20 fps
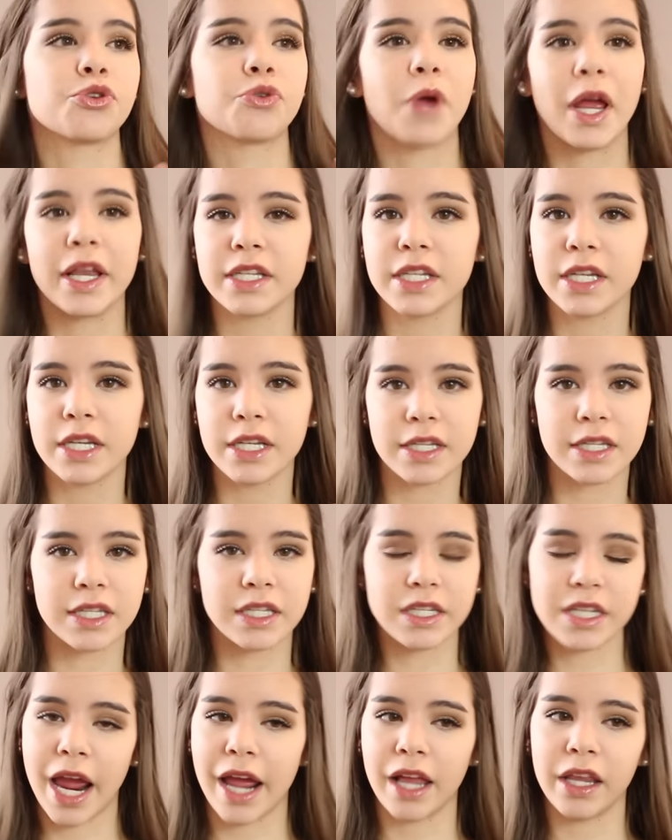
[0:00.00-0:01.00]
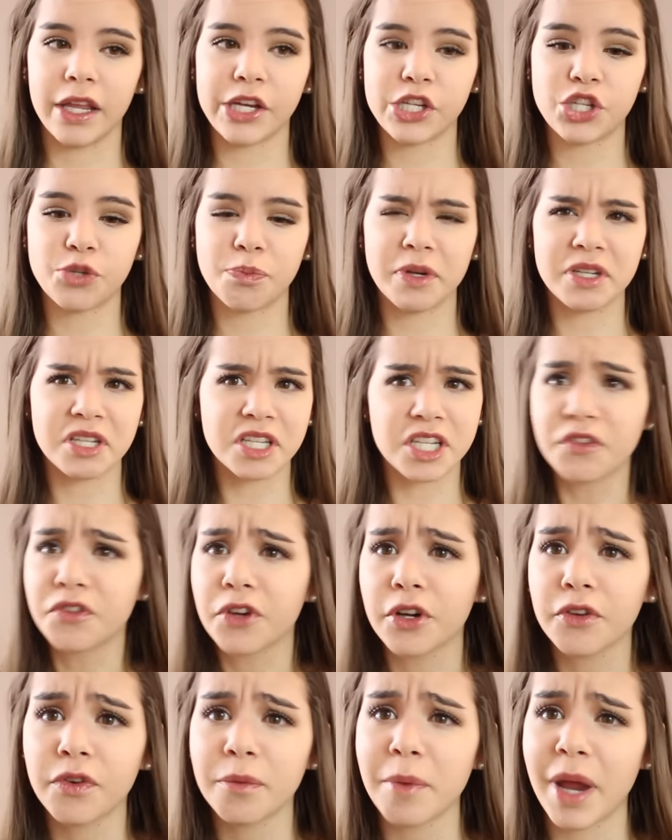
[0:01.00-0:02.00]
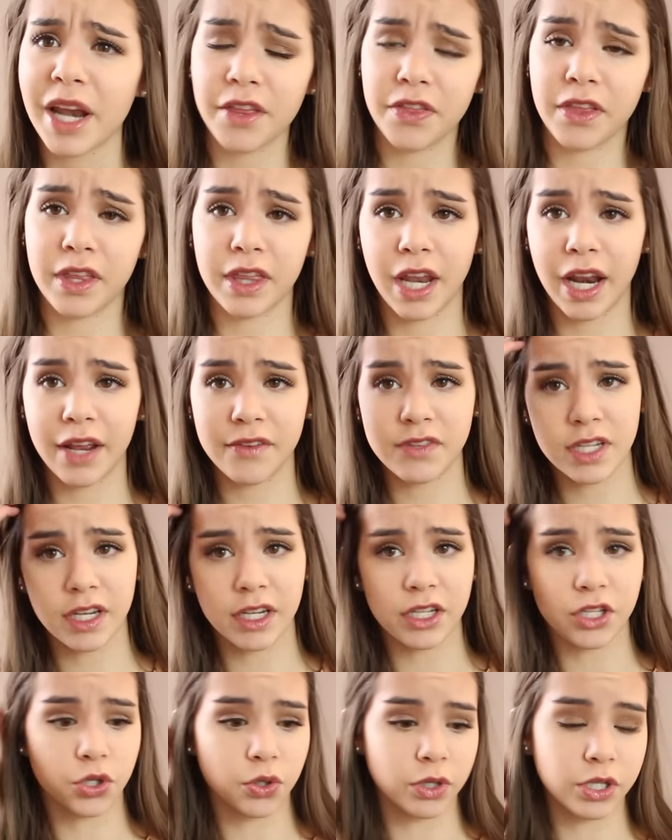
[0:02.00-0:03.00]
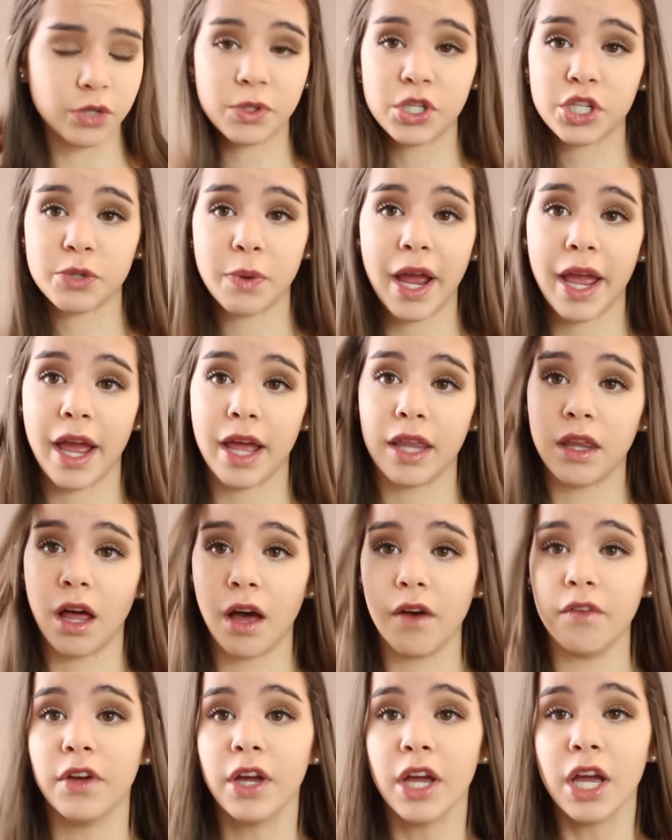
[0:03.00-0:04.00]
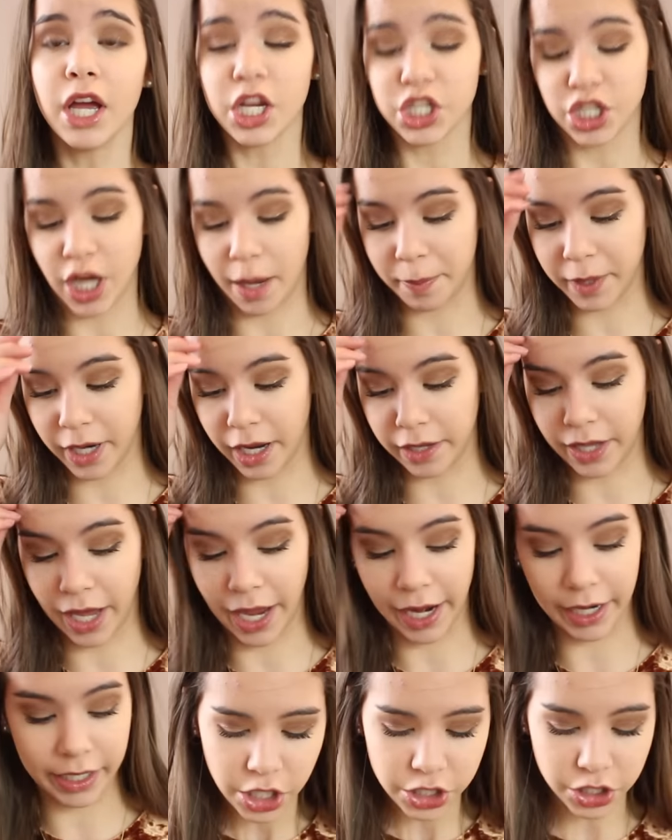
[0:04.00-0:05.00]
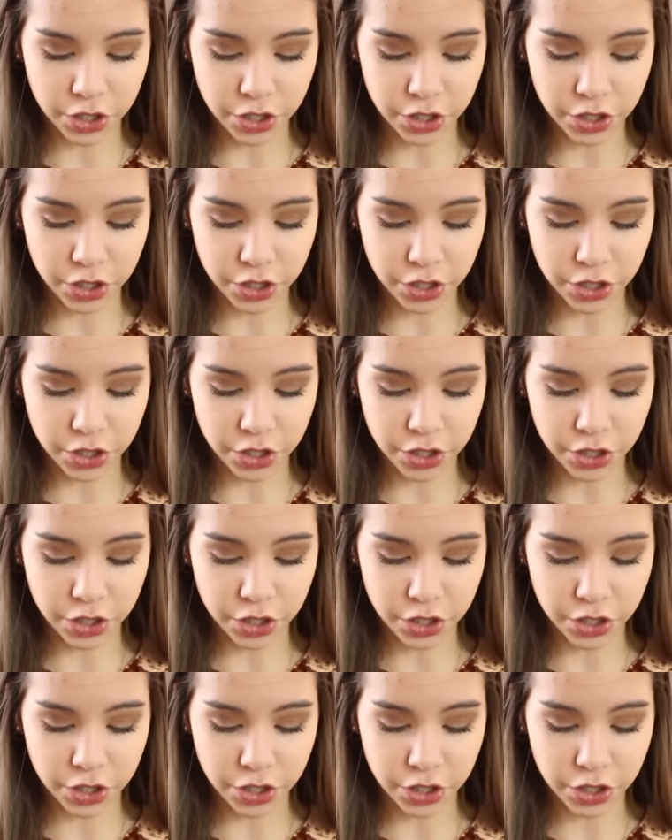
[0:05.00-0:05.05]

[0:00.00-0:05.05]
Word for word: trendy and stylish, but different from anything that I've seen in stores, which is why I love shopping online.